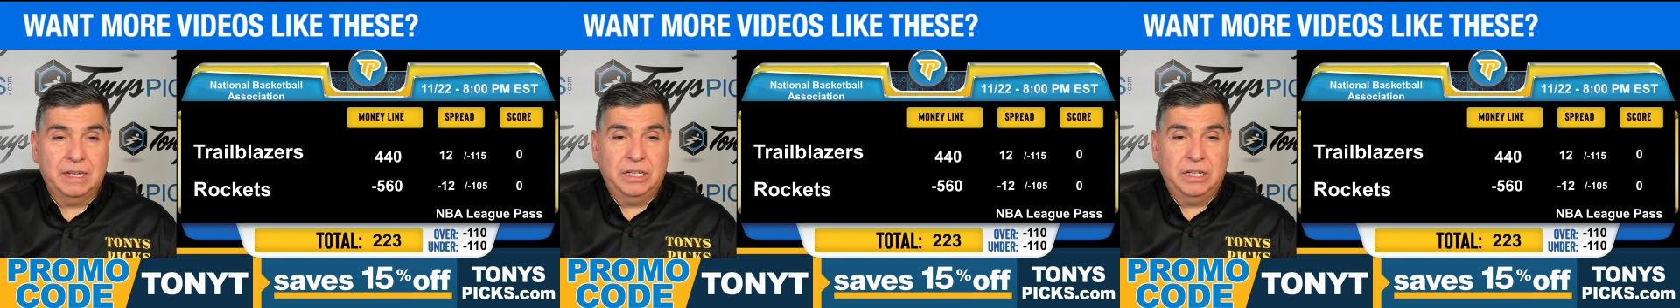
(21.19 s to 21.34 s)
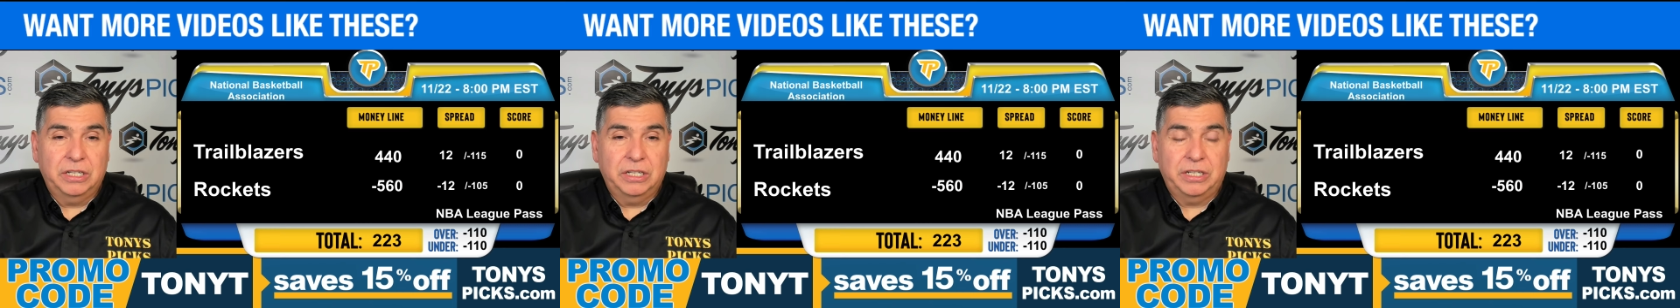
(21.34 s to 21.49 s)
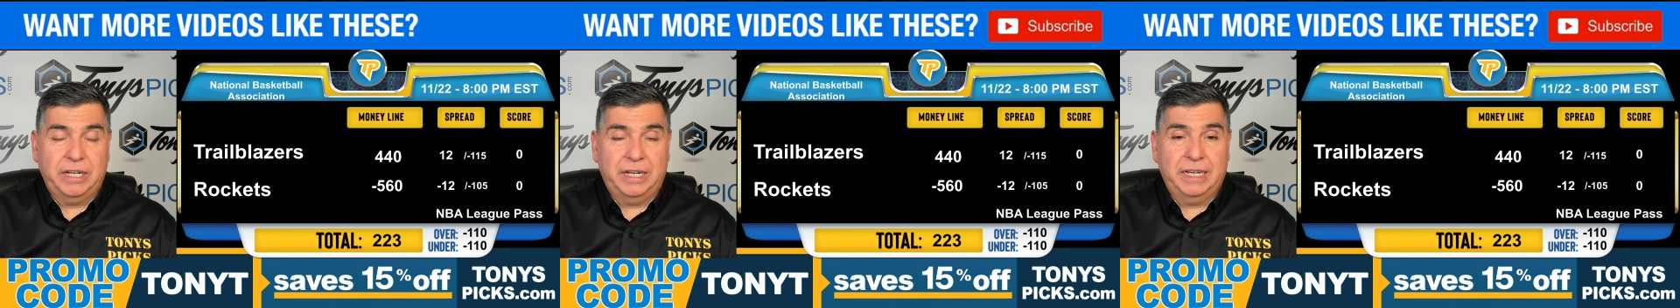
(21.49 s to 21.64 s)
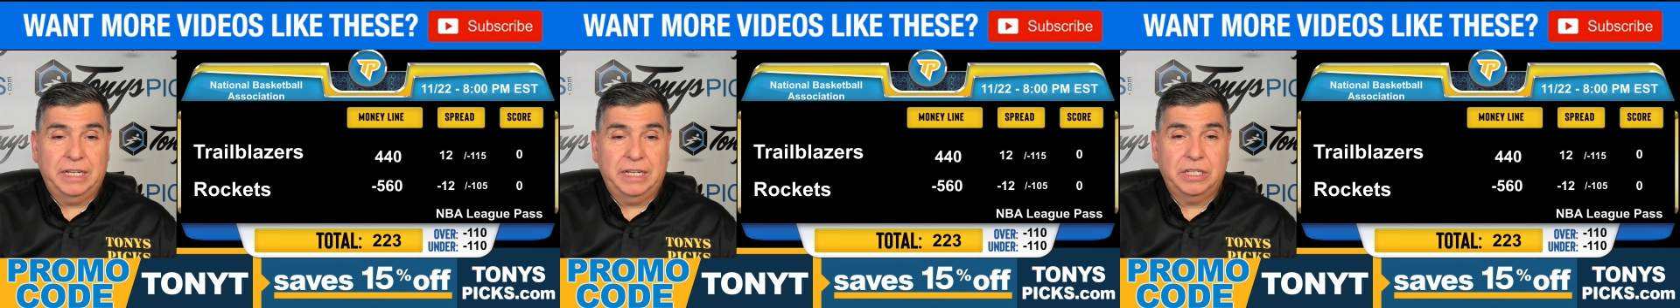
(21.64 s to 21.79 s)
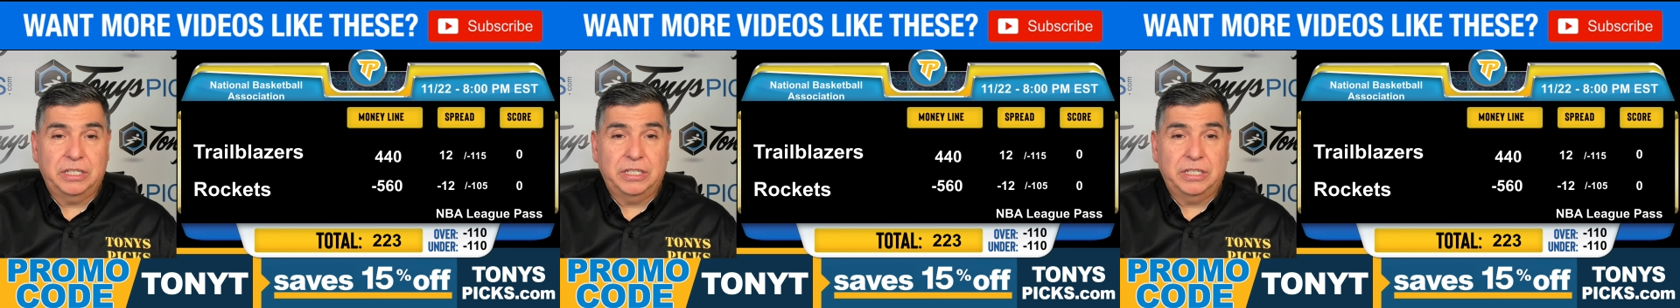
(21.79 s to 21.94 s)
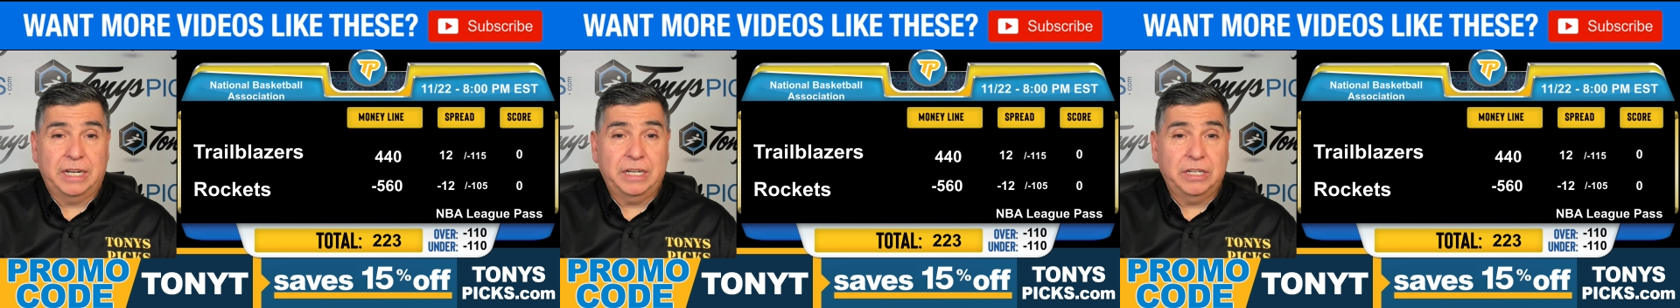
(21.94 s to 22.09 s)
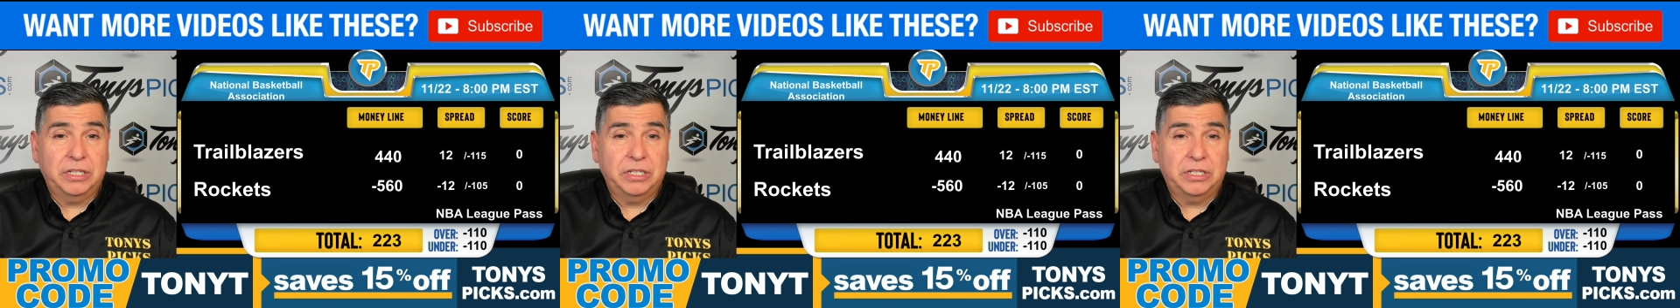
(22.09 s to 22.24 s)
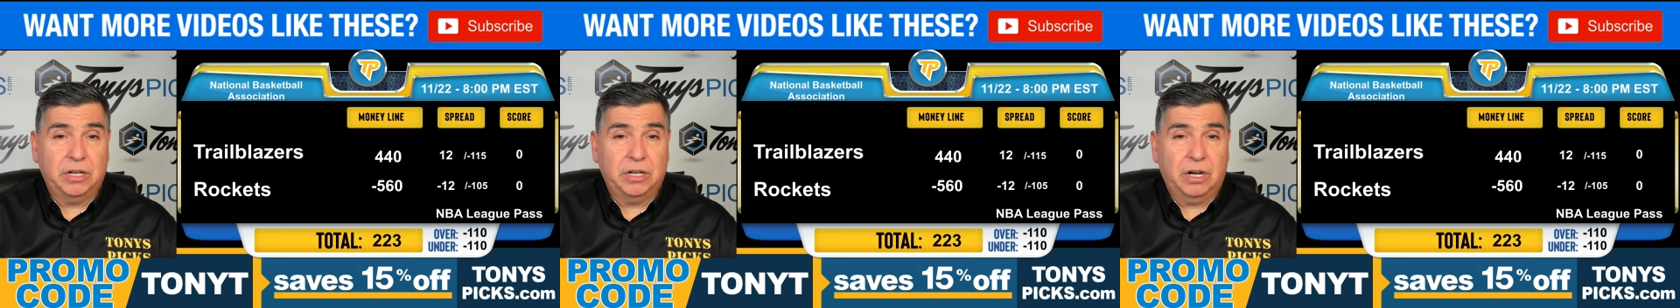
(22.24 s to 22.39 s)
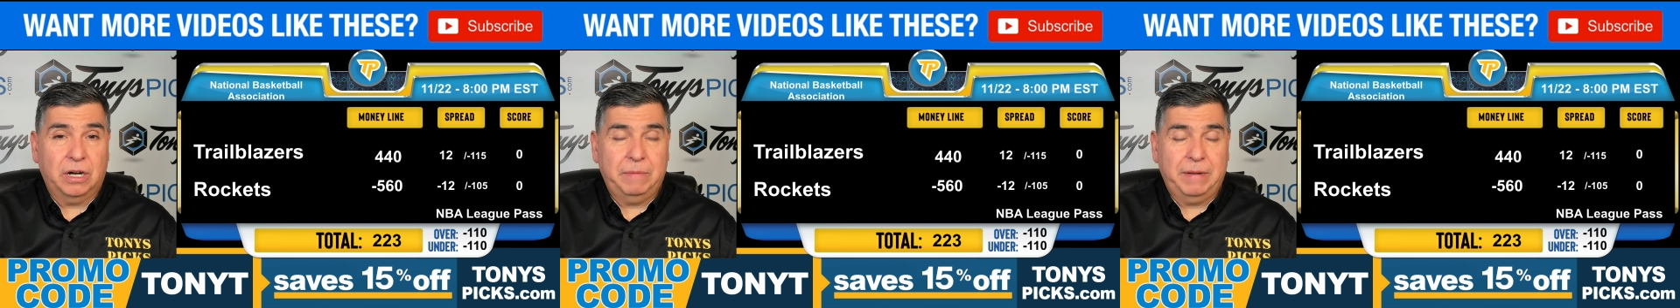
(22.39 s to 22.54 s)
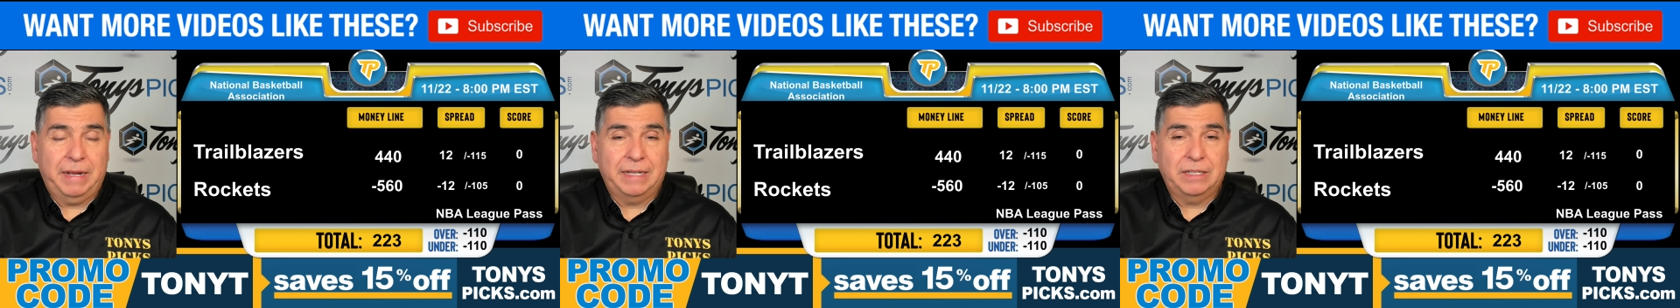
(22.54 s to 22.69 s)
Shaedon
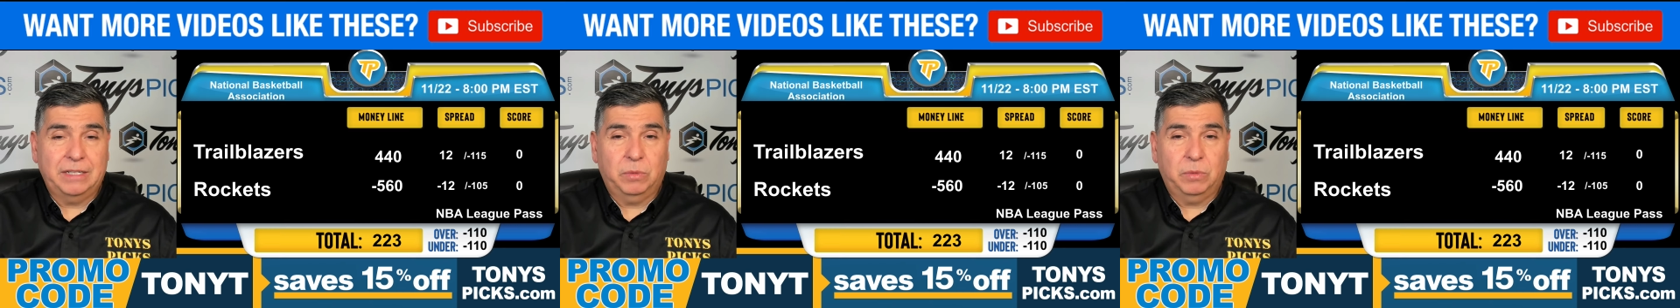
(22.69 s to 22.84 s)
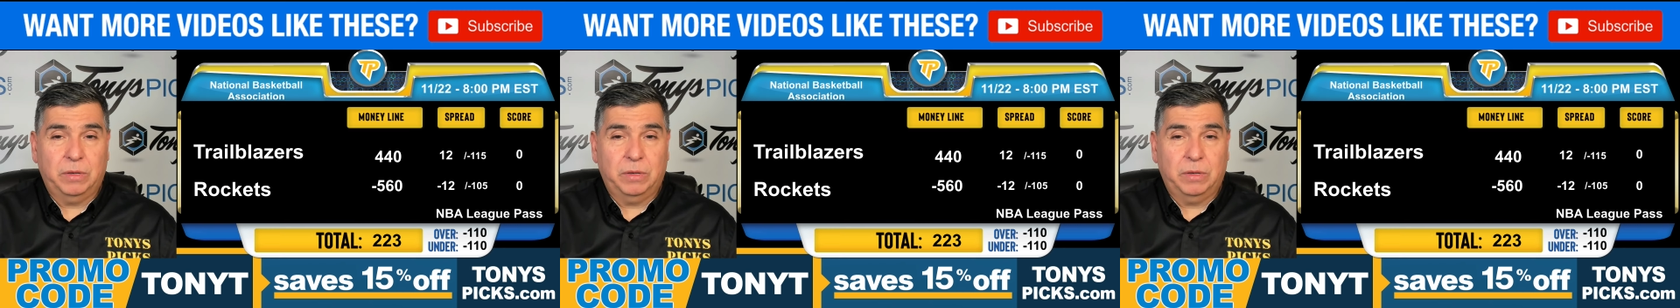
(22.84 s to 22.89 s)
Sharpe had